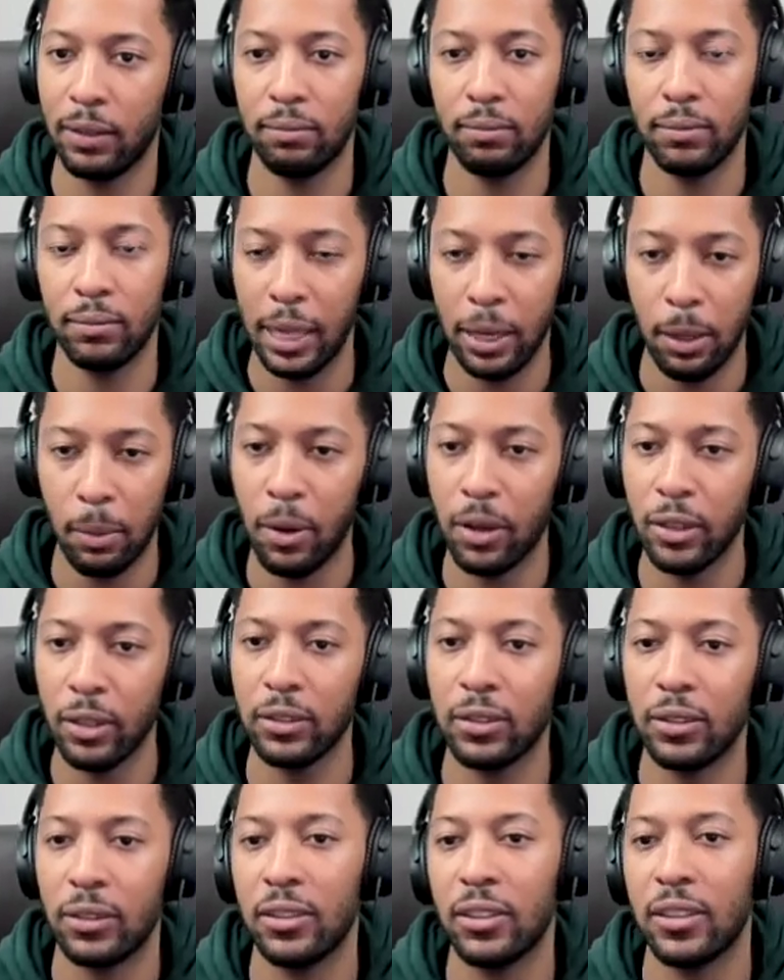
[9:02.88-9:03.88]
data
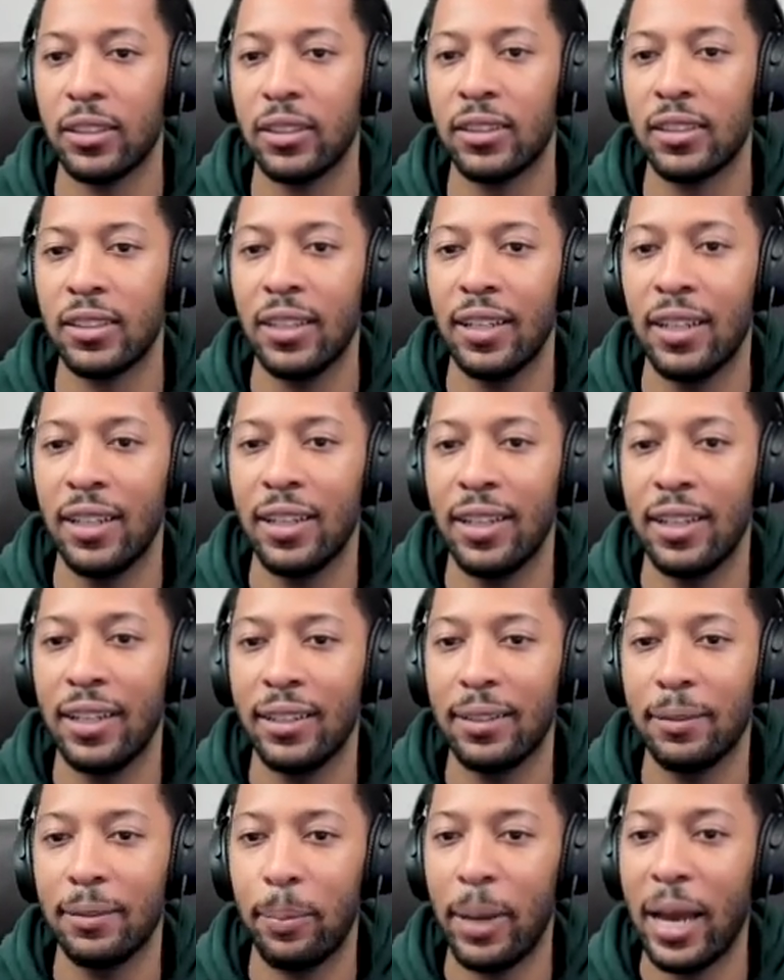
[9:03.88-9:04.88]
marts or just
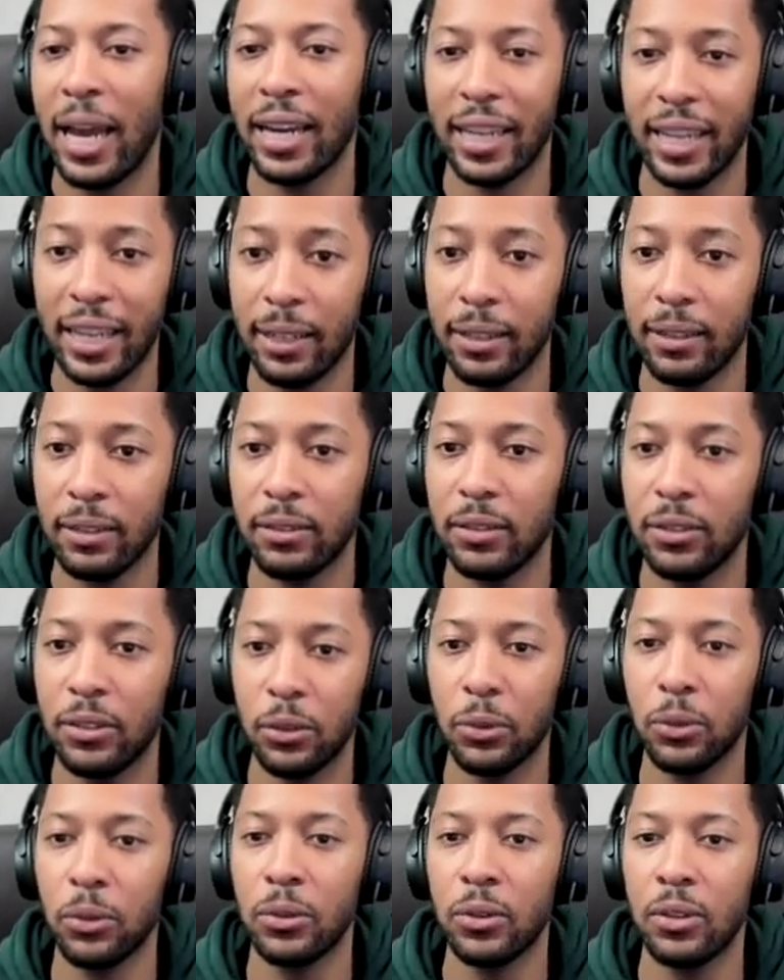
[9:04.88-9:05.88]
back-end
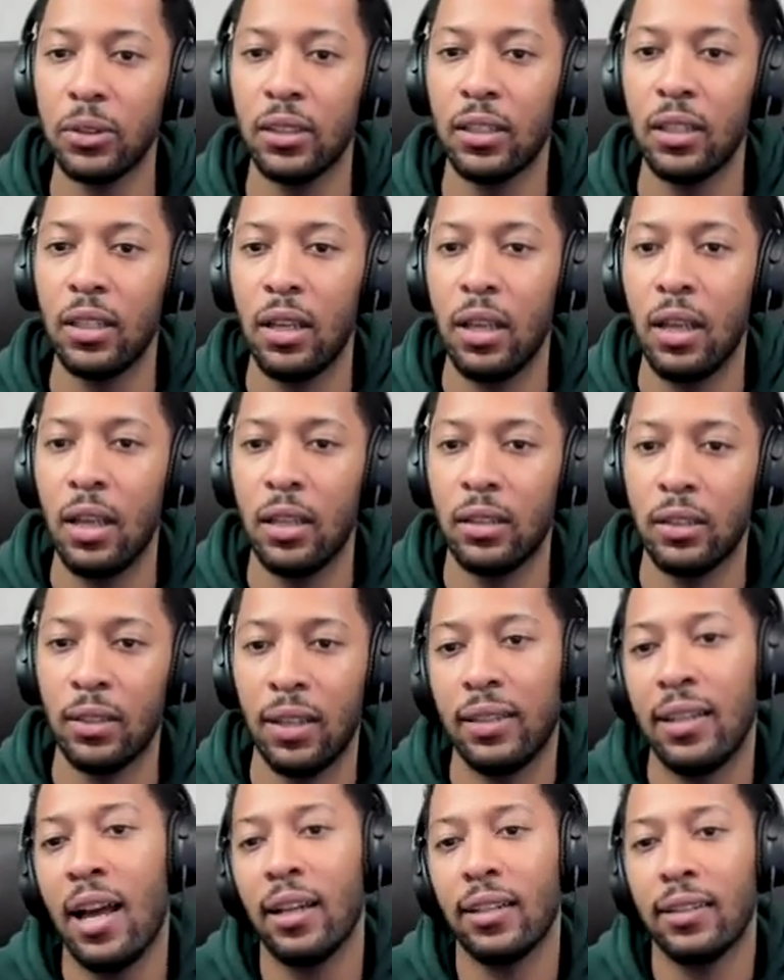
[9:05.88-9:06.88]
tools. So
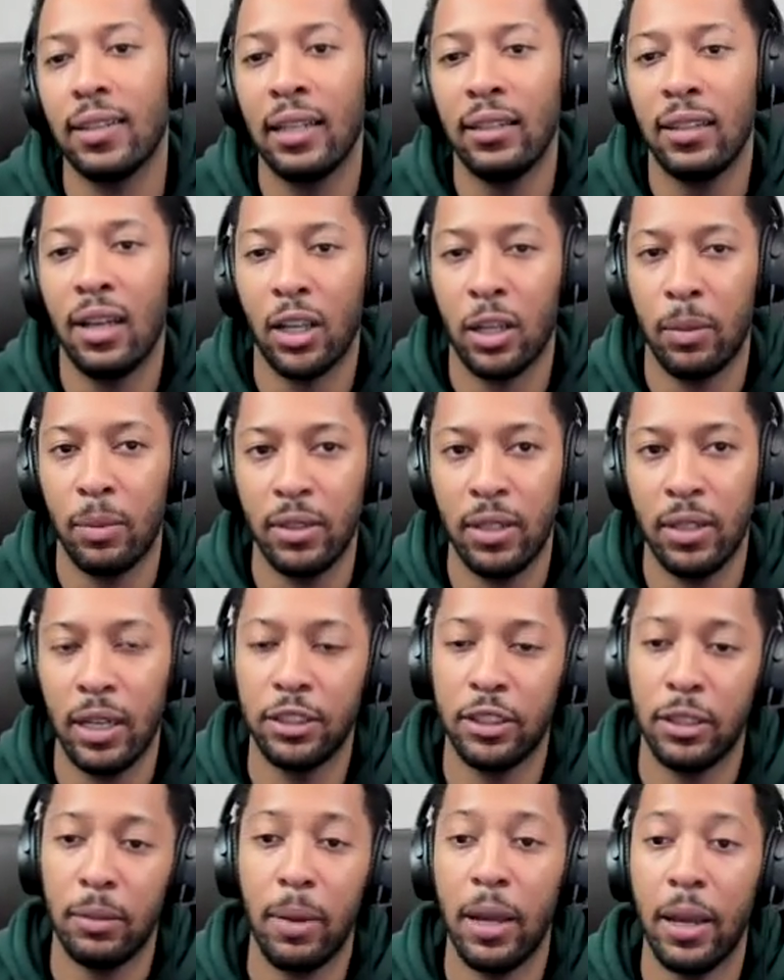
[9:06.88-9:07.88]
that
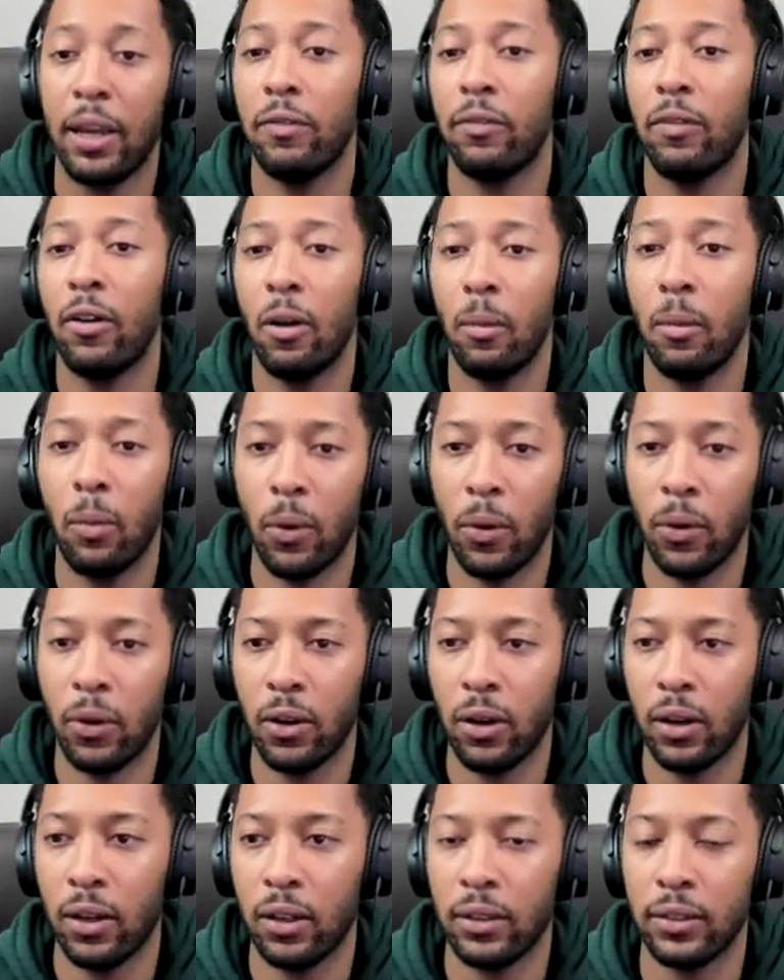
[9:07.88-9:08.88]
documentation may fall more
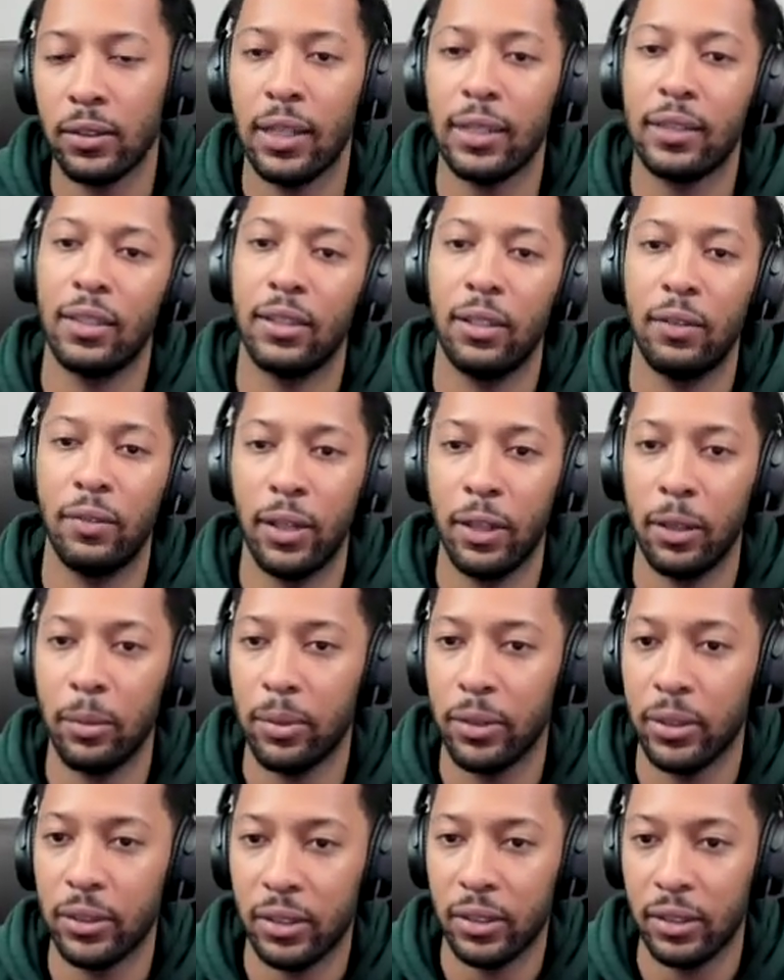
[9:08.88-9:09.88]
on like the
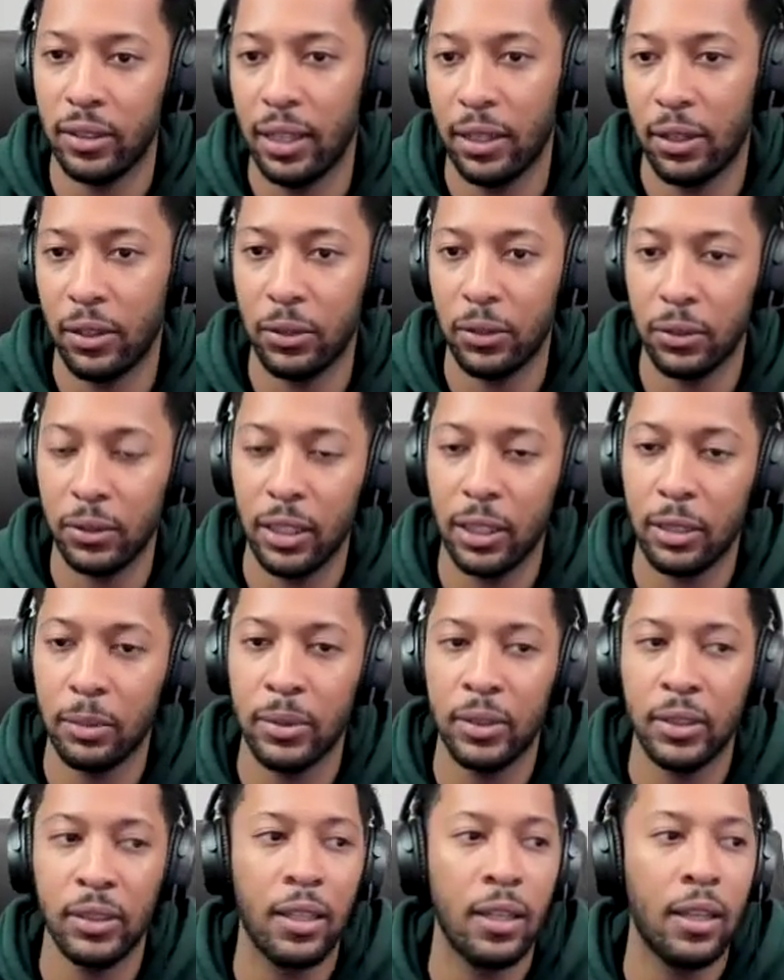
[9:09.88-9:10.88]
developers and technical
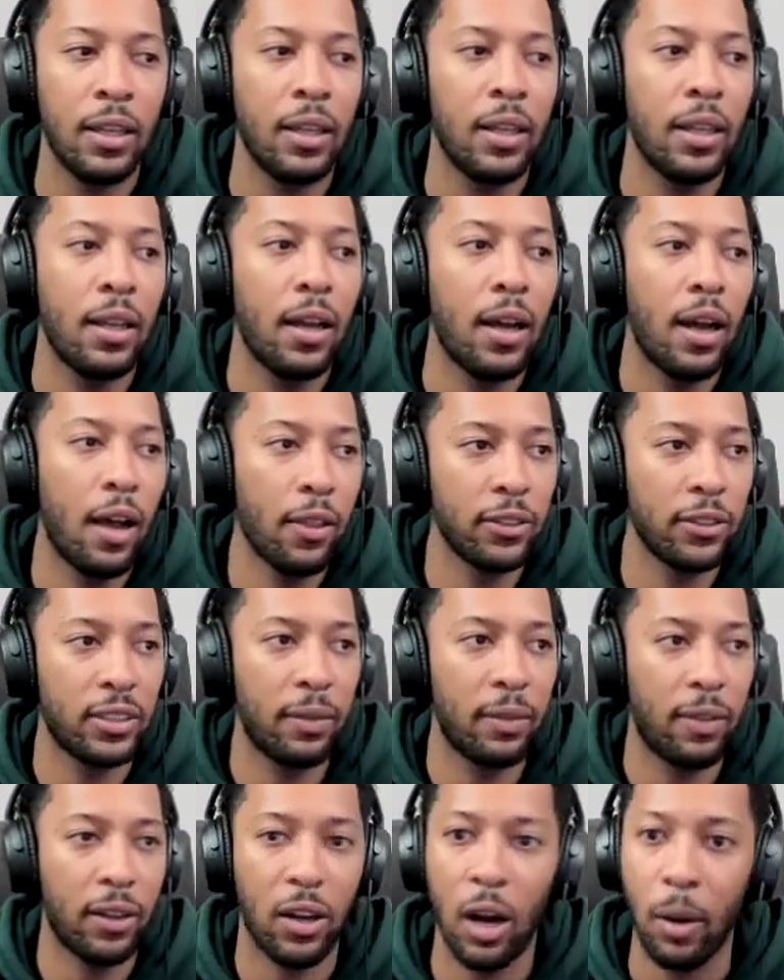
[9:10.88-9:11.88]
teams. Other
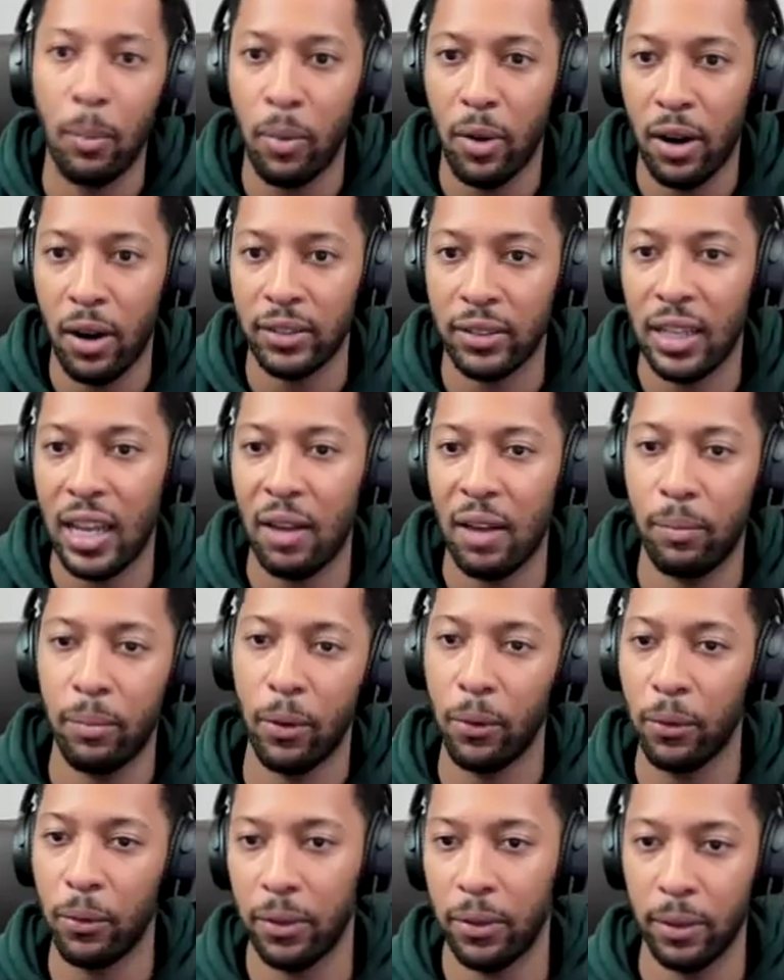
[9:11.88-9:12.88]
stuff like our products that have
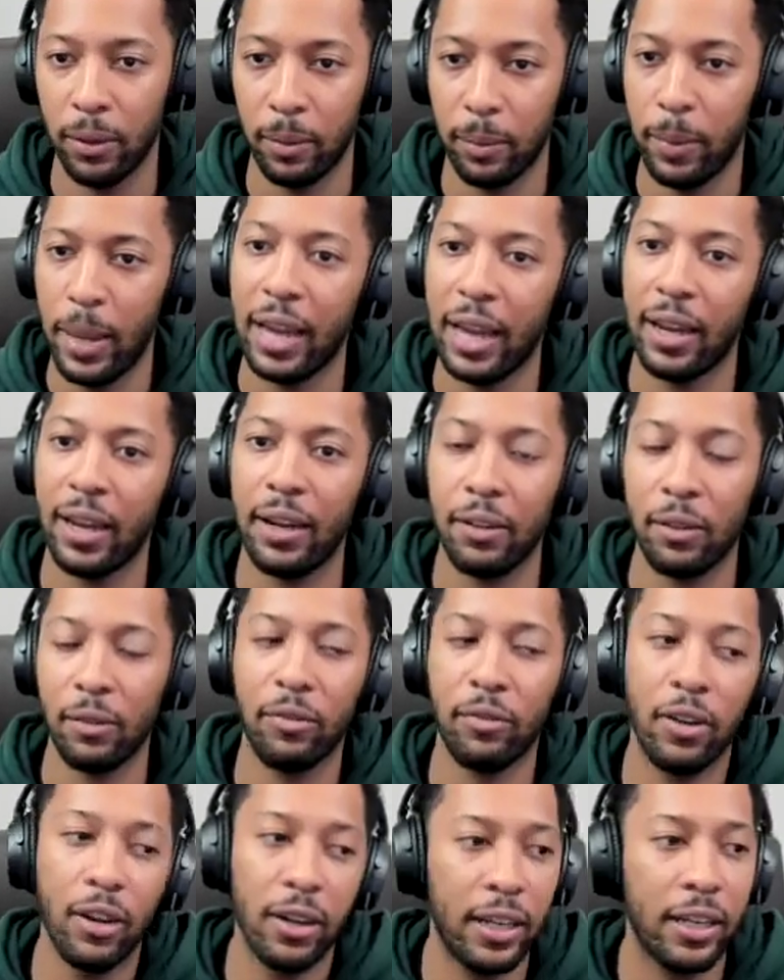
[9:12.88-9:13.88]
both the back end and the
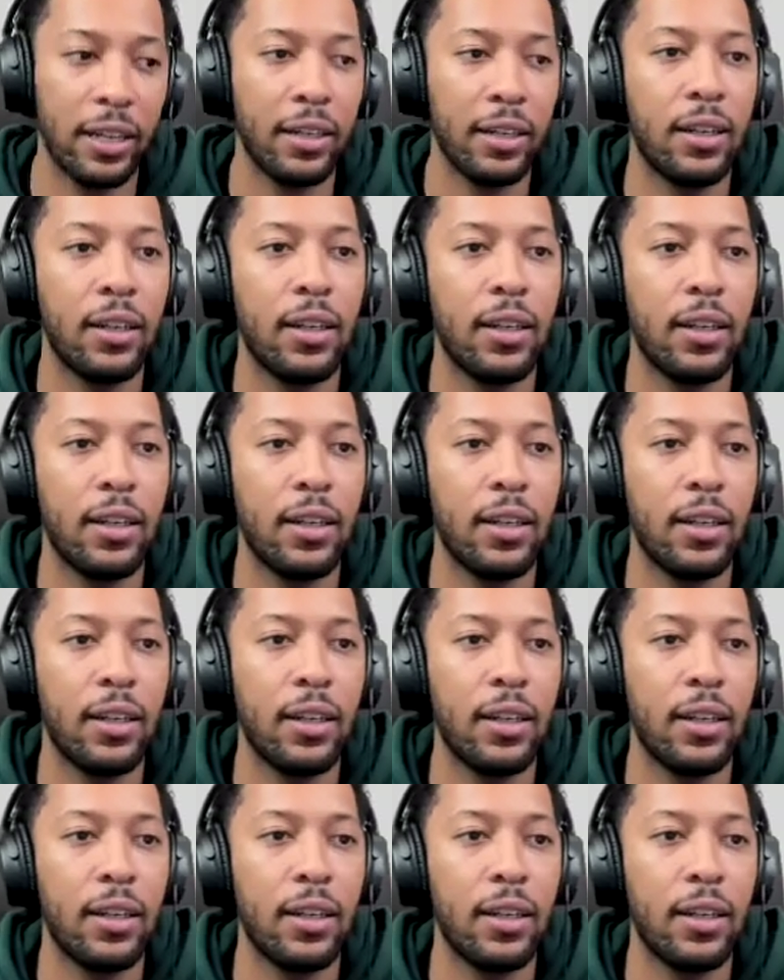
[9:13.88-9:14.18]
front end,